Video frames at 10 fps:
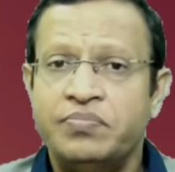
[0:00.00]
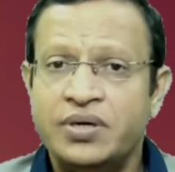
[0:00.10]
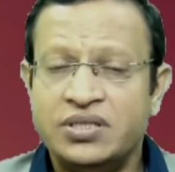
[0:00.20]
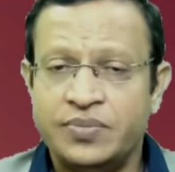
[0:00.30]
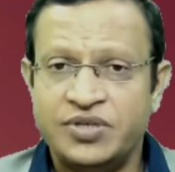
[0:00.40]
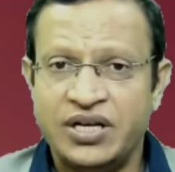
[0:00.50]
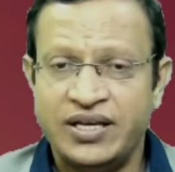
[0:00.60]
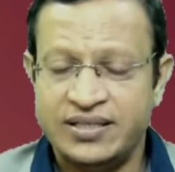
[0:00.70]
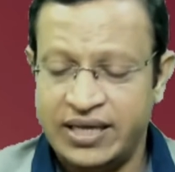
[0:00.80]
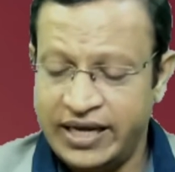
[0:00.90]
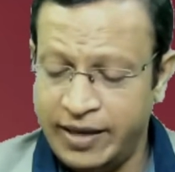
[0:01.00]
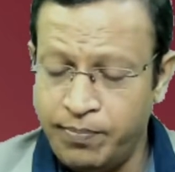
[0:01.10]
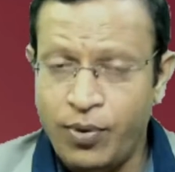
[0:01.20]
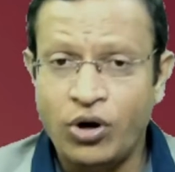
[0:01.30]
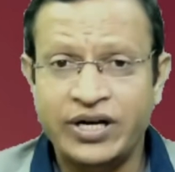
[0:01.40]
perception is an
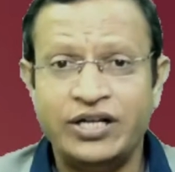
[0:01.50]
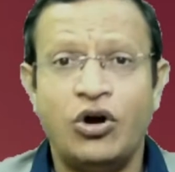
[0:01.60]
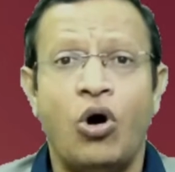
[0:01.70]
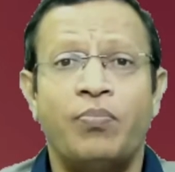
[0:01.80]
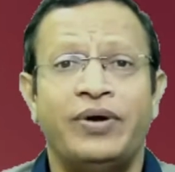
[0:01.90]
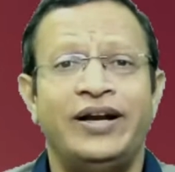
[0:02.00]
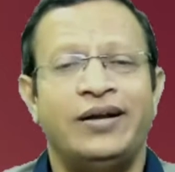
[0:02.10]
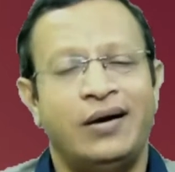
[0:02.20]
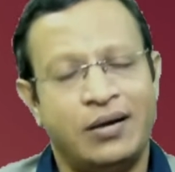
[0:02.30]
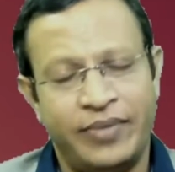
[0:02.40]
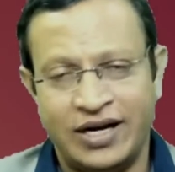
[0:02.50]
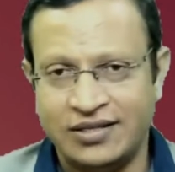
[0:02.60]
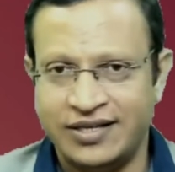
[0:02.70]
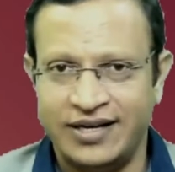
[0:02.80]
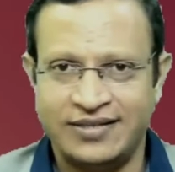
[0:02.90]
important component under mental
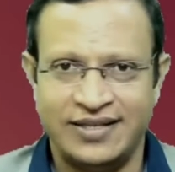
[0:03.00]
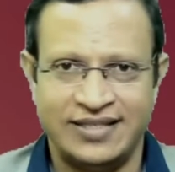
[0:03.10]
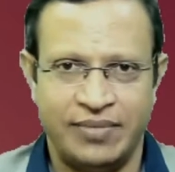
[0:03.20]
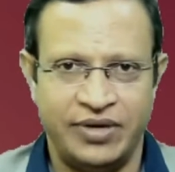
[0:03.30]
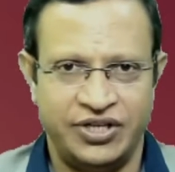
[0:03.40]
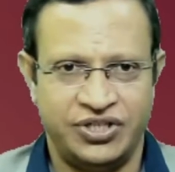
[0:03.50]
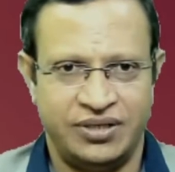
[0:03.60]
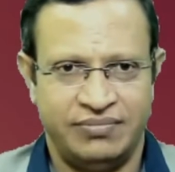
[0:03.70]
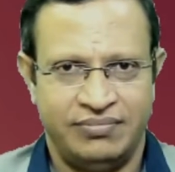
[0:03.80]
status examination.